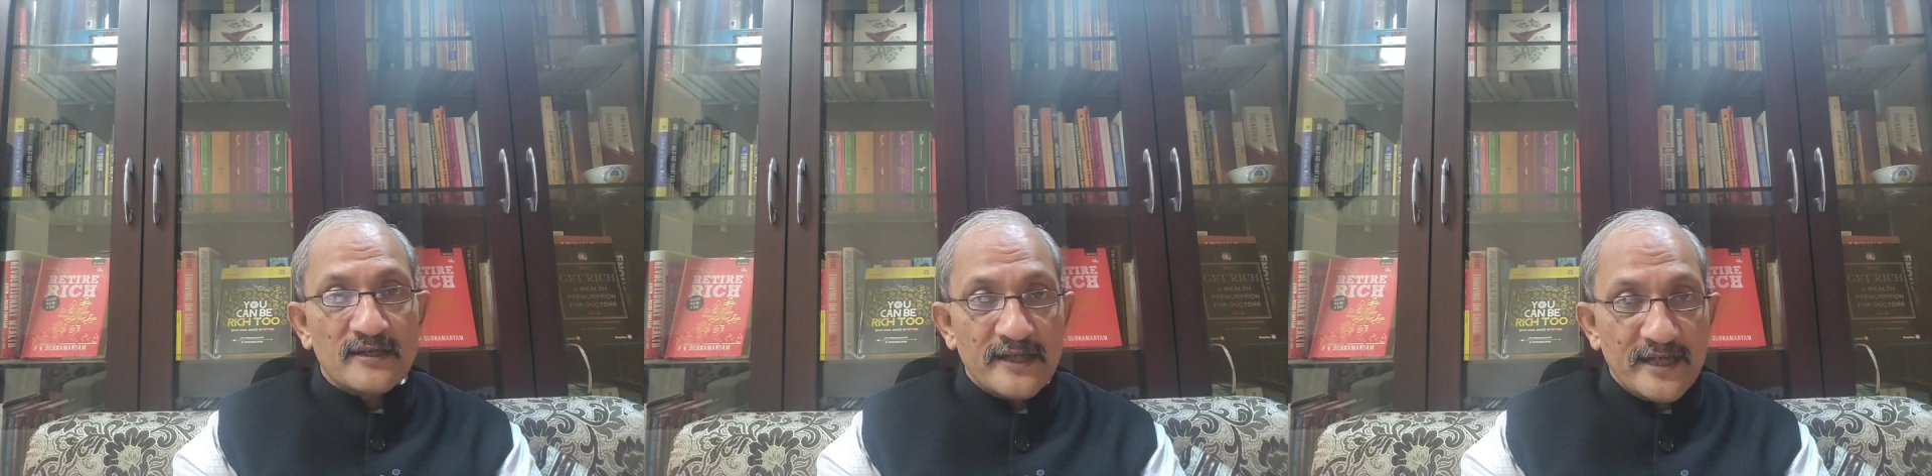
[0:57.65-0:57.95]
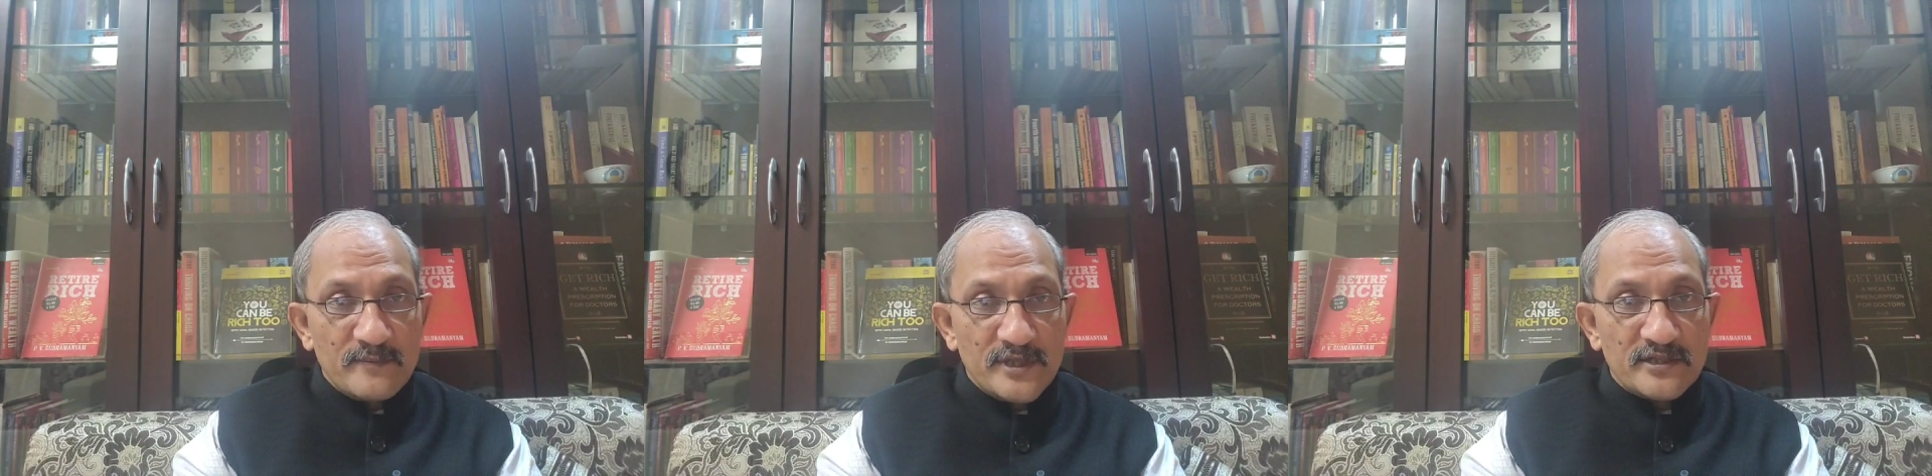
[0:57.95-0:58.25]

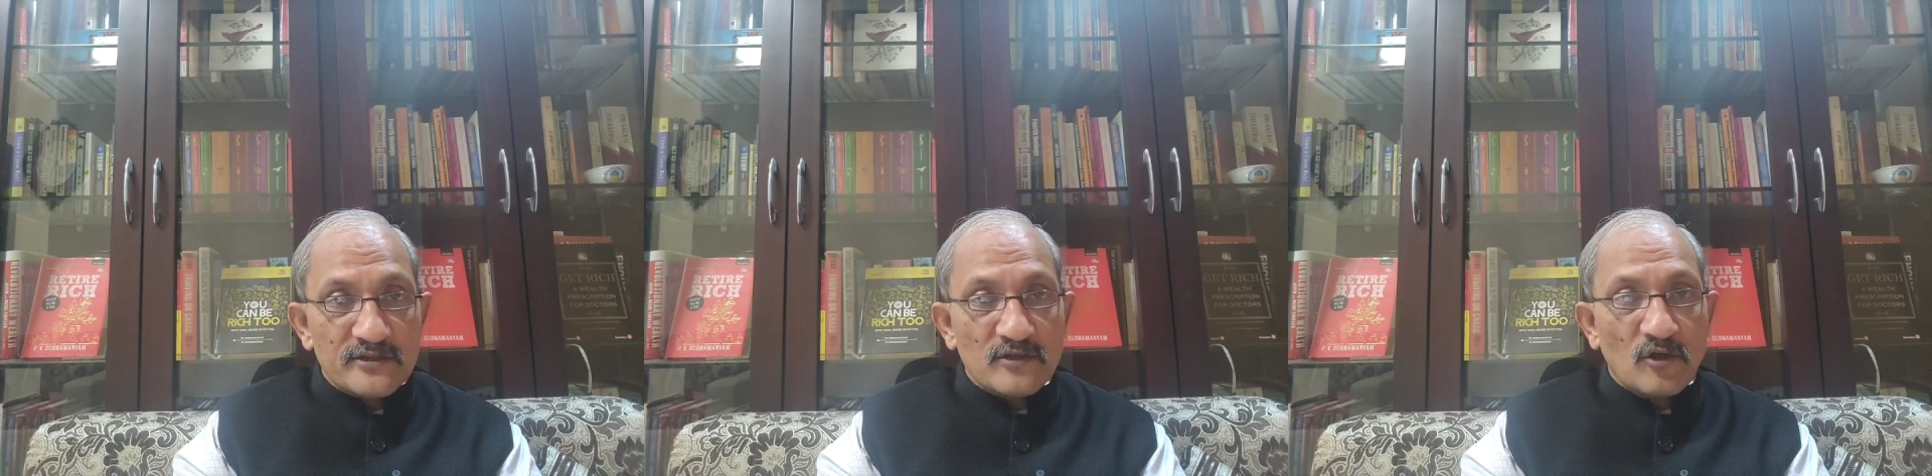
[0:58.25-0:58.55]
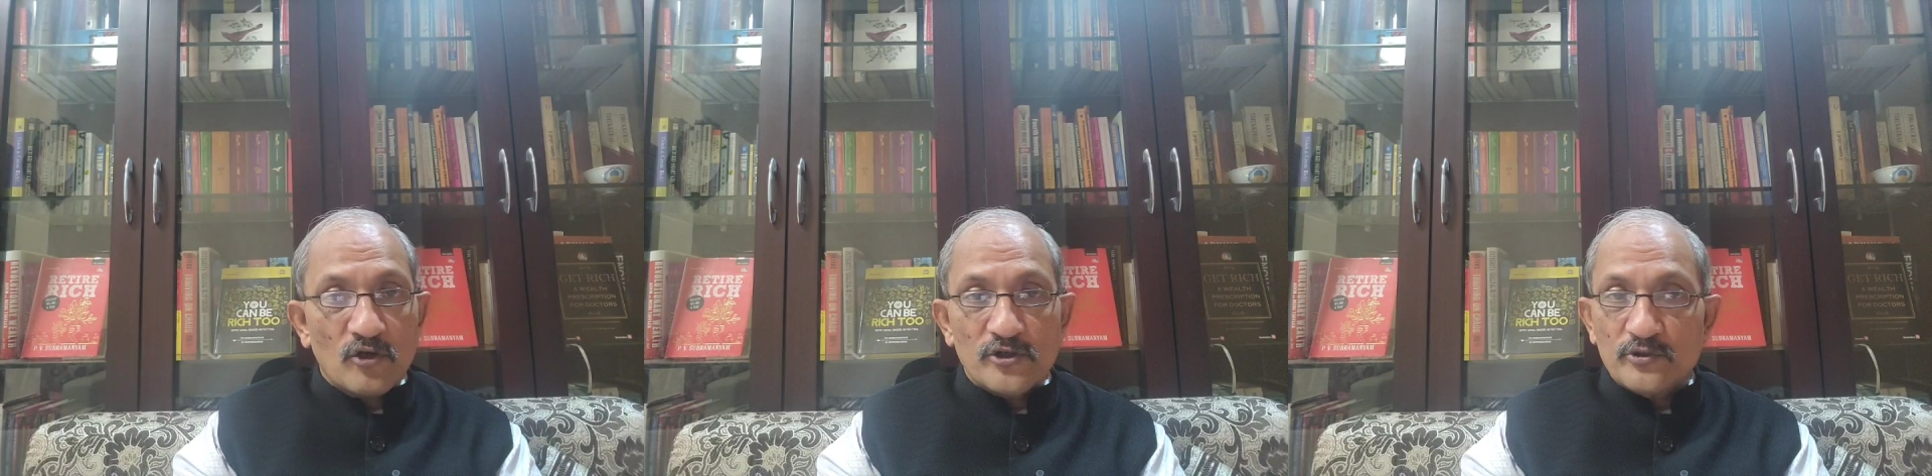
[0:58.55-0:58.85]
Tame it,
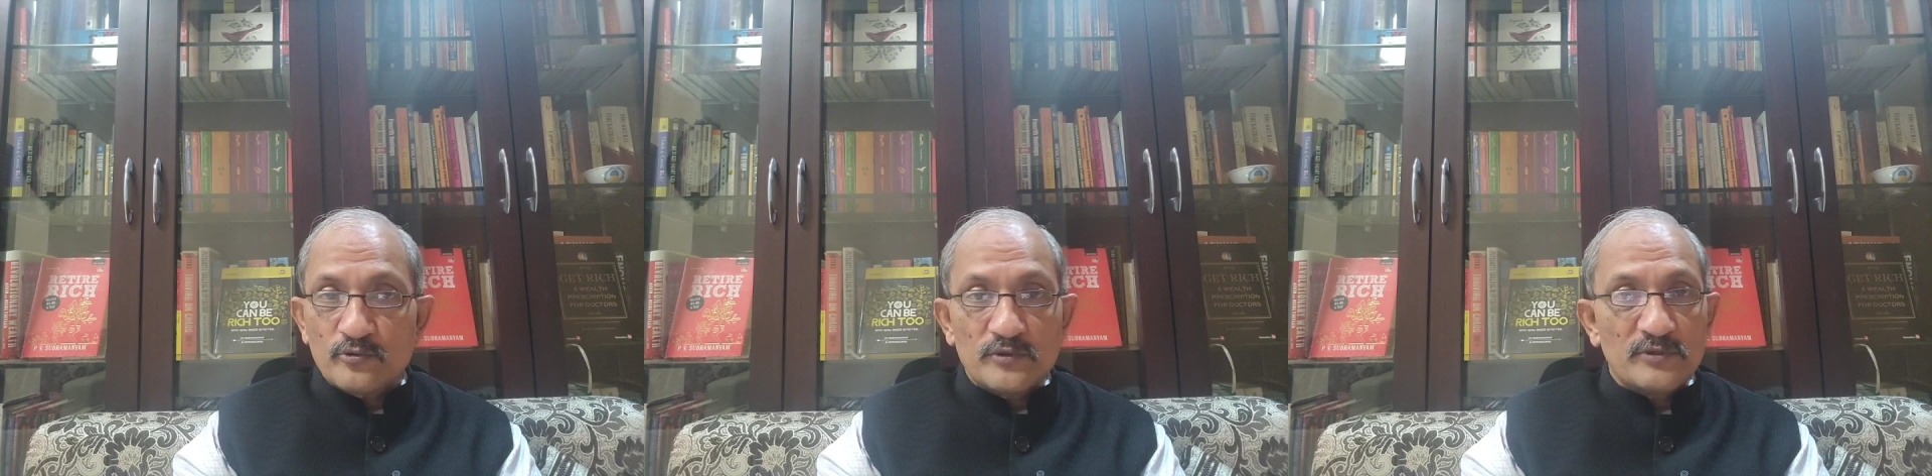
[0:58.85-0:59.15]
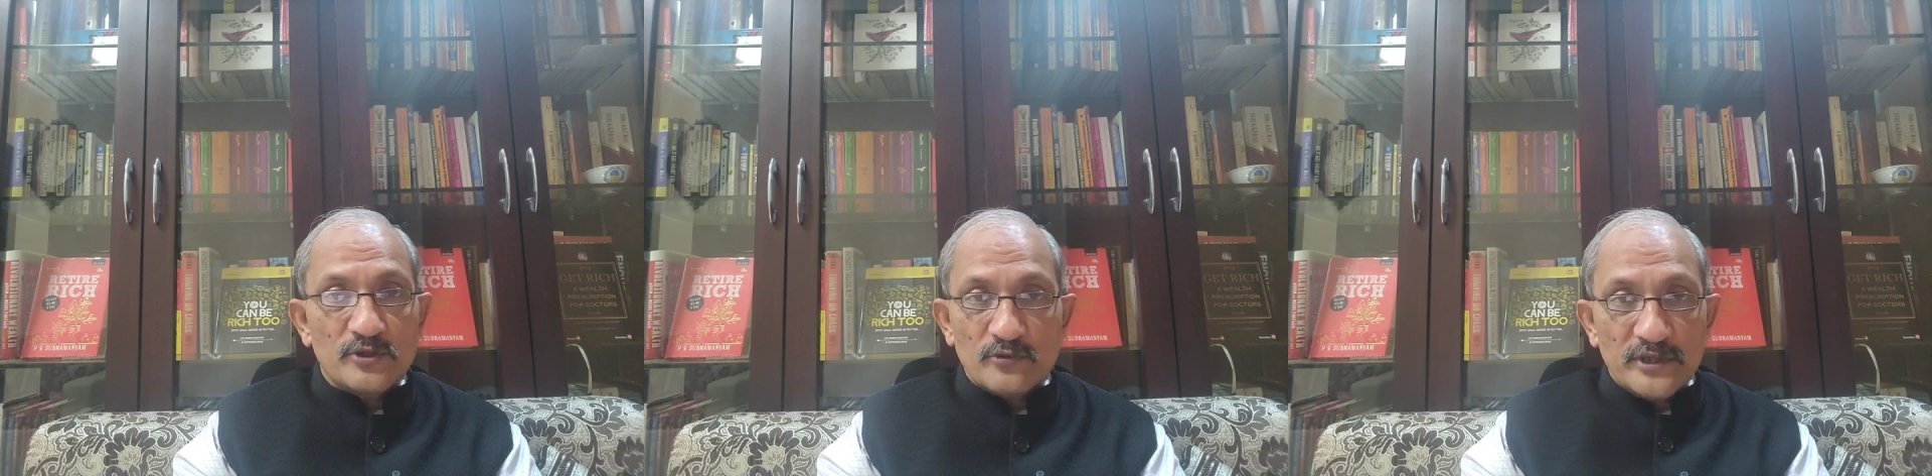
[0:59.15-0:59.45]
or you will
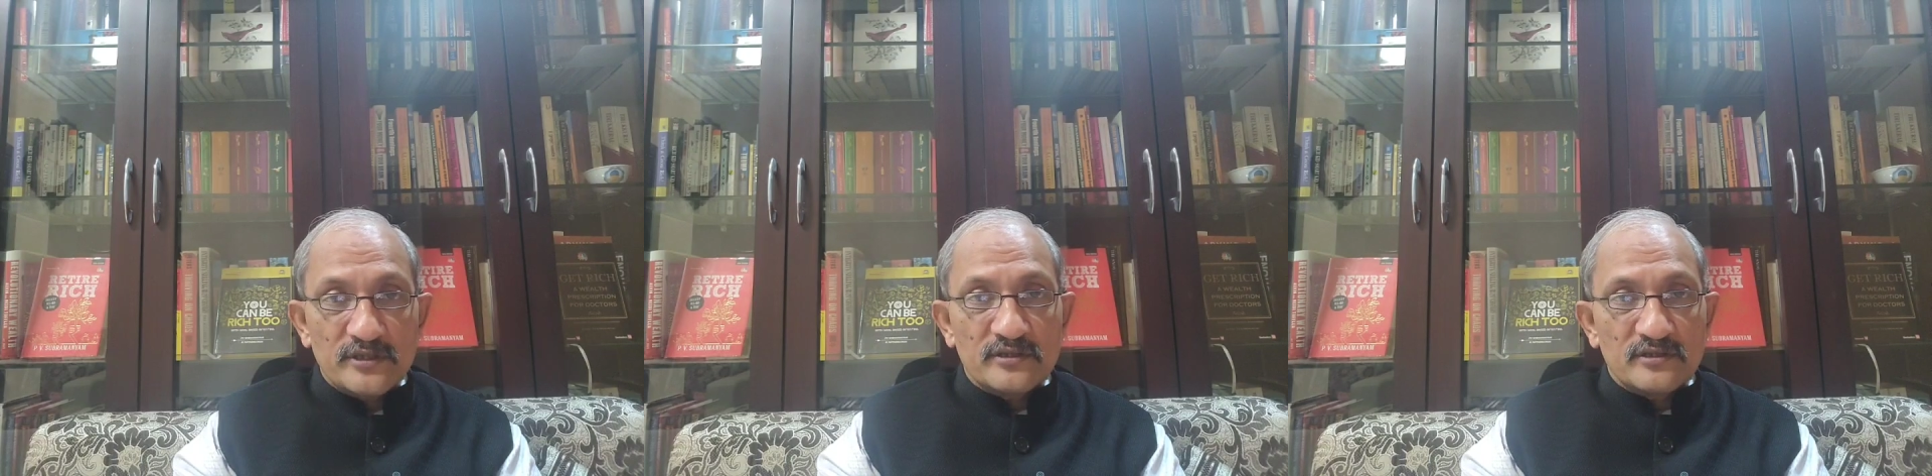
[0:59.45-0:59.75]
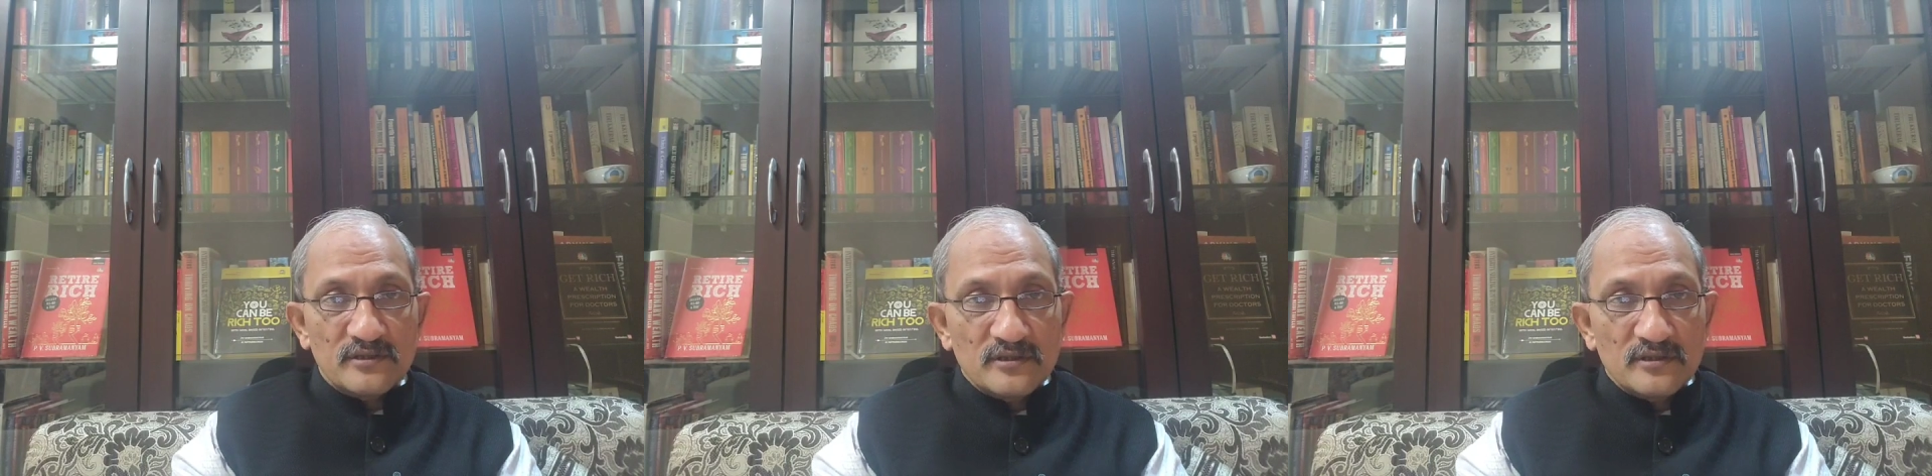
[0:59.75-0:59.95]
be ruined.